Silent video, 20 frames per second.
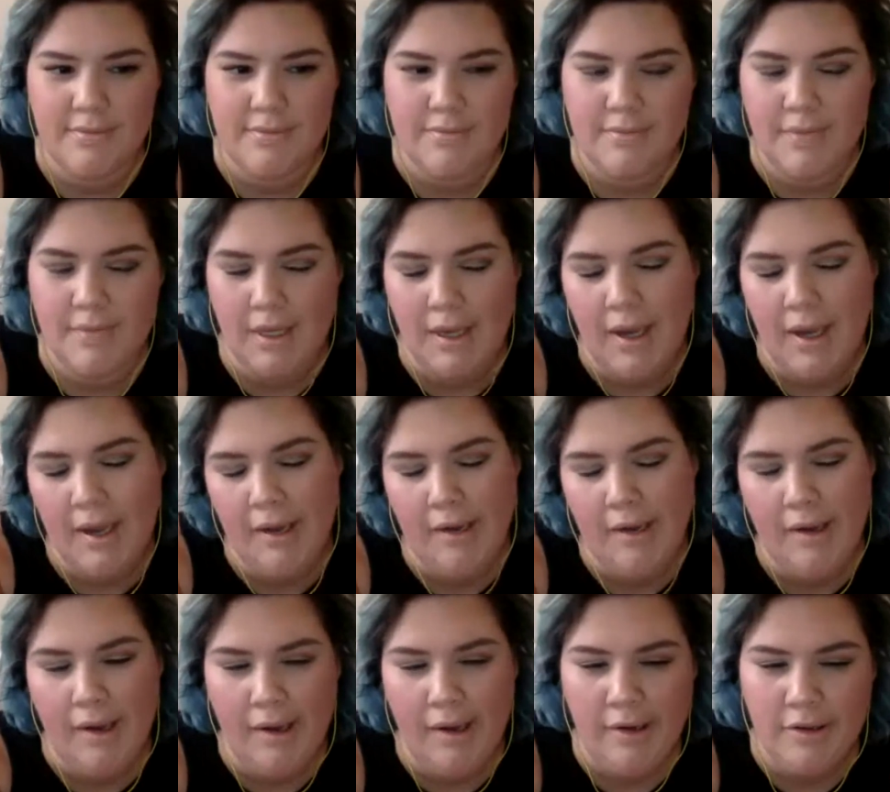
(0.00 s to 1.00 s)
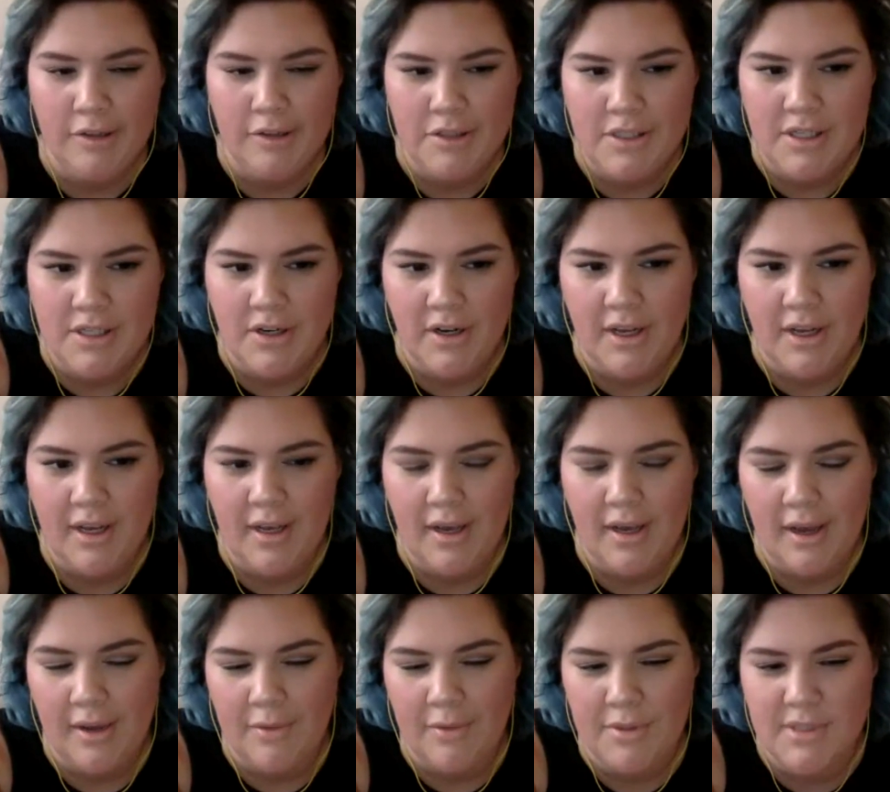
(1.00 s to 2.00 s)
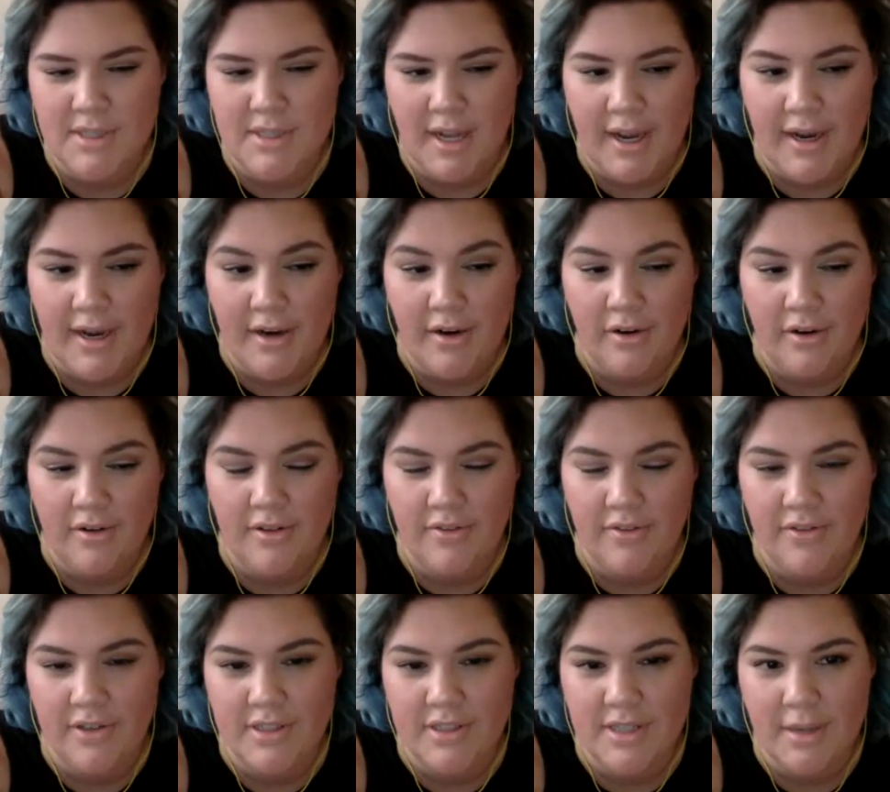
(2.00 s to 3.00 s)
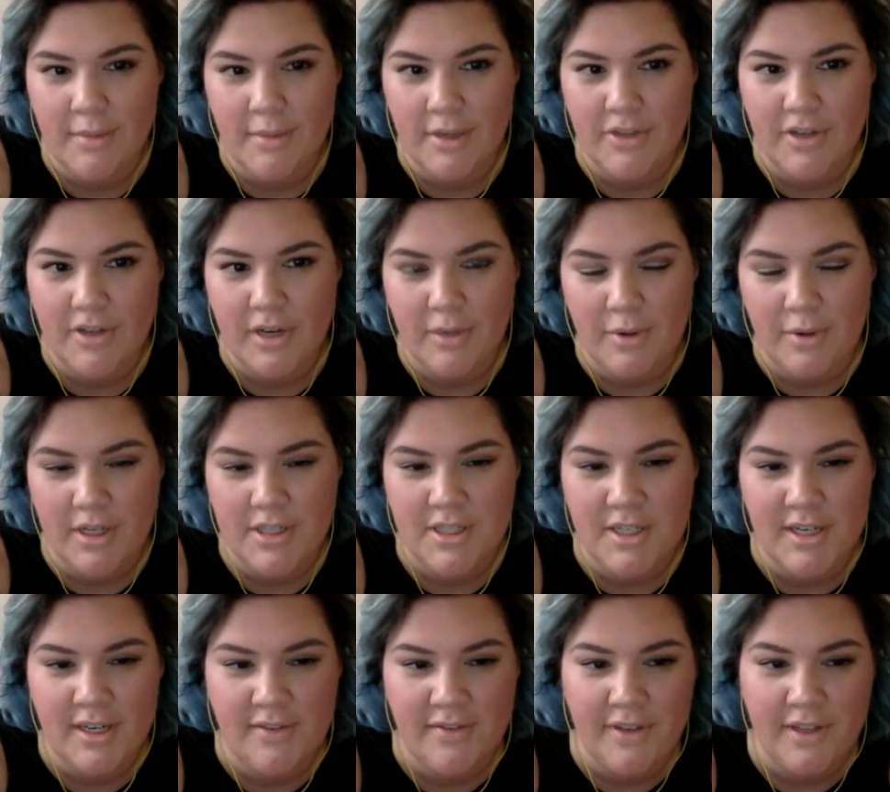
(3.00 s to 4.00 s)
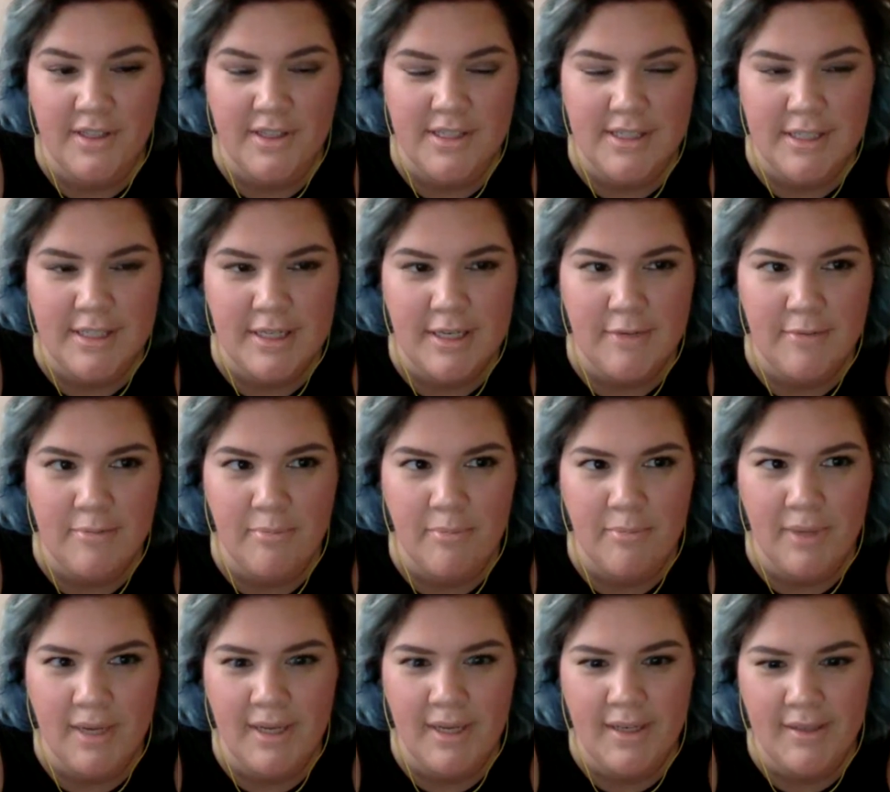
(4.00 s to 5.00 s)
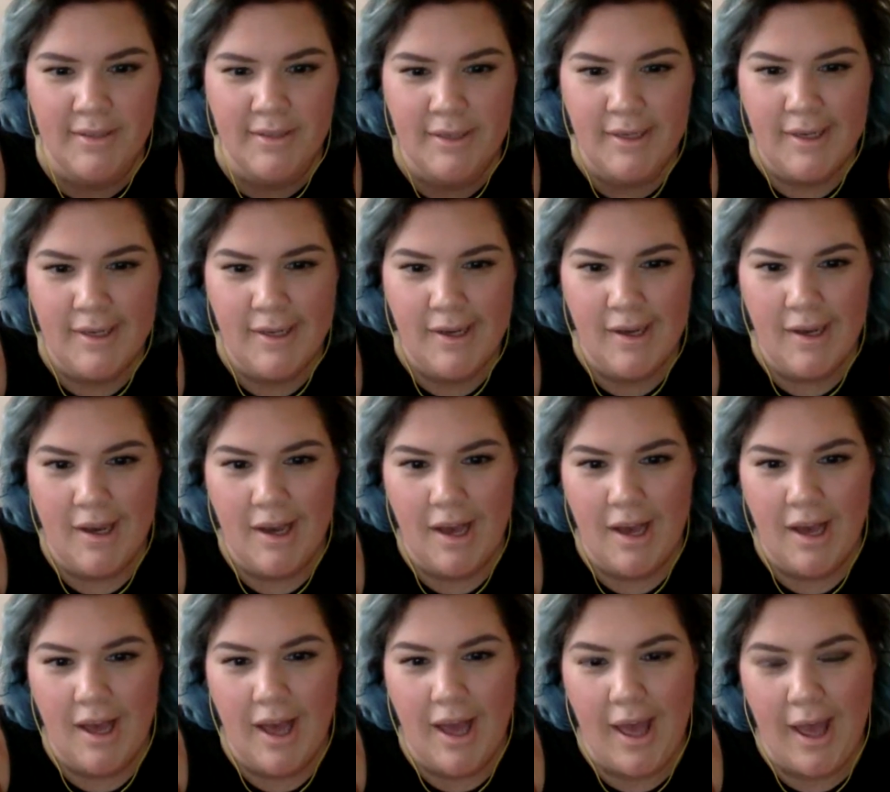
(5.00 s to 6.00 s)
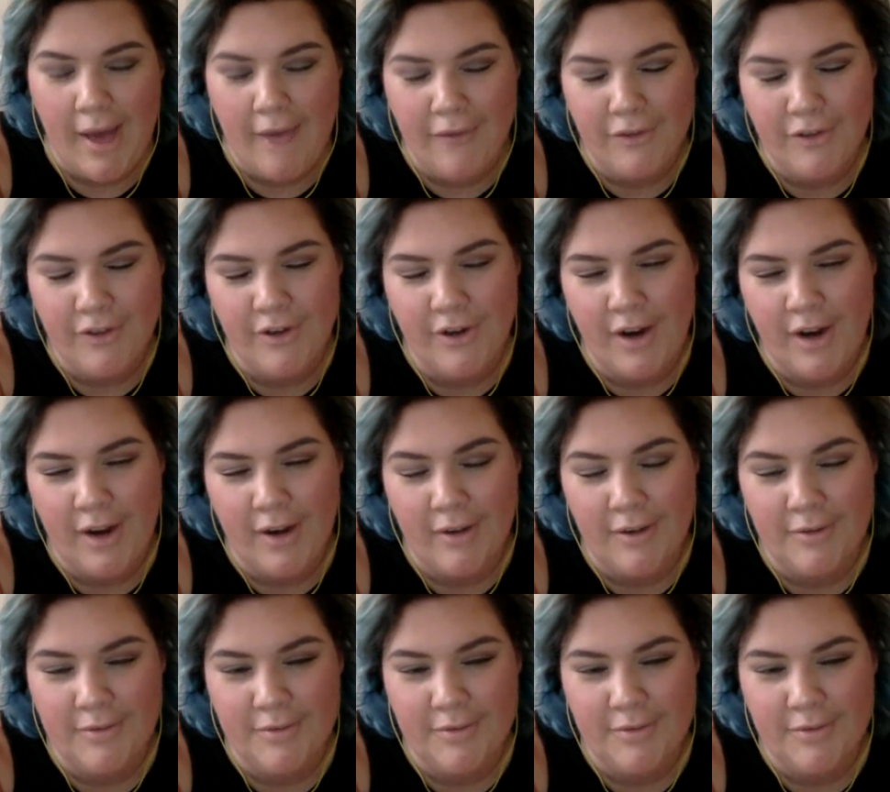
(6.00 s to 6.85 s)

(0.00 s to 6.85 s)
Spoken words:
Like, I understood it. I was tired the first time I tried to watch it and I fell asleep. But after I